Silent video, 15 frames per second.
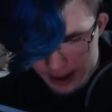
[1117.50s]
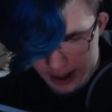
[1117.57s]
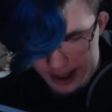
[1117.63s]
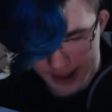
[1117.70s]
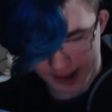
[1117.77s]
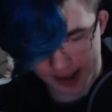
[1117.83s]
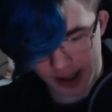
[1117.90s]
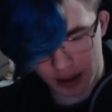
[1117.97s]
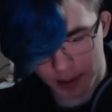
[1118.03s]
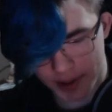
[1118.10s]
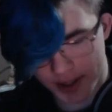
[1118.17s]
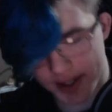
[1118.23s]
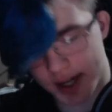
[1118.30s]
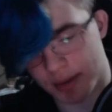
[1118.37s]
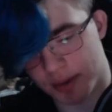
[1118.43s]
On a scale of 1 to
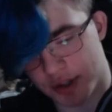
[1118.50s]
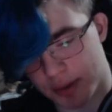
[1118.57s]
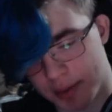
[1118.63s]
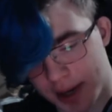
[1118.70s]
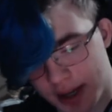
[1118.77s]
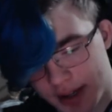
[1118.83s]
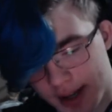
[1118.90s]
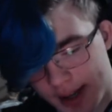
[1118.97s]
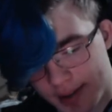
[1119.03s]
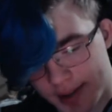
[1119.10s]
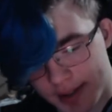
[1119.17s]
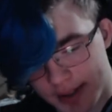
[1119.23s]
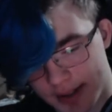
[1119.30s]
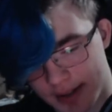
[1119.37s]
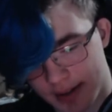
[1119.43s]
10, what's your pain
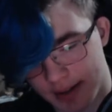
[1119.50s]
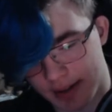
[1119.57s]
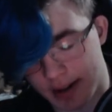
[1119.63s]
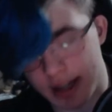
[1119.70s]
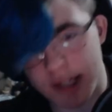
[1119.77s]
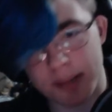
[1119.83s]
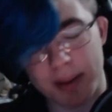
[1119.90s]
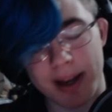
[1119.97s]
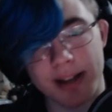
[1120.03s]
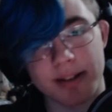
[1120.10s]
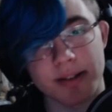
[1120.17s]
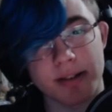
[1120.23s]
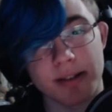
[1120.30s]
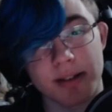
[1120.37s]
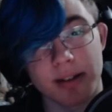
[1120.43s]
tolerance? It
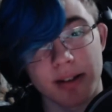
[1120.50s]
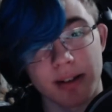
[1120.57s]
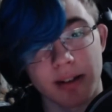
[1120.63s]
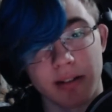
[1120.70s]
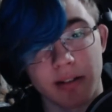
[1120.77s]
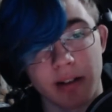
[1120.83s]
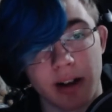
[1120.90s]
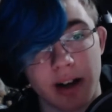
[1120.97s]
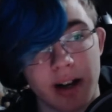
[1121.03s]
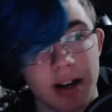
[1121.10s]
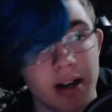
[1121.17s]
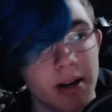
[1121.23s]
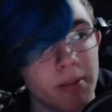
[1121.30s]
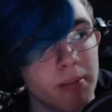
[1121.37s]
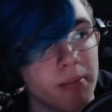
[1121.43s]
depends.
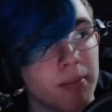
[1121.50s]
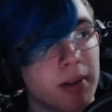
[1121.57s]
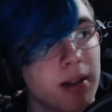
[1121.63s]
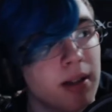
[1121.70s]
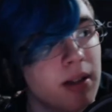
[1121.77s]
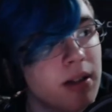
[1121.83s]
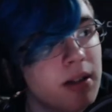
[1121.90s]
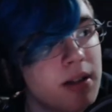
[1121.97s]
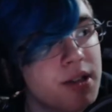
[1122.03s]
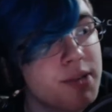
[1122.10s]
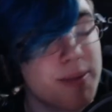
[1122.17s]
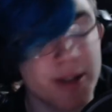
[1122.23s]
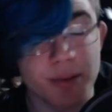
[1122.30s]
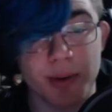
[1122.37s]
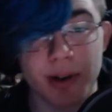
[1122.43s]

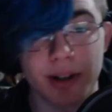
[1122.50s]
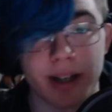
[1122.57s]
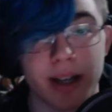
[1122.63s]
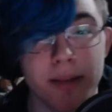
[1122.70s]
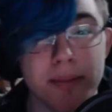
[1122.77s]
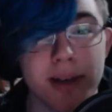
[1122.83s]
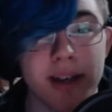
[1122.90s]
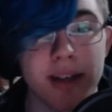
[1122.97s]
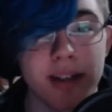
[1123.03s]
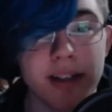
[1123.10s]
Depends where you're gonna hit me.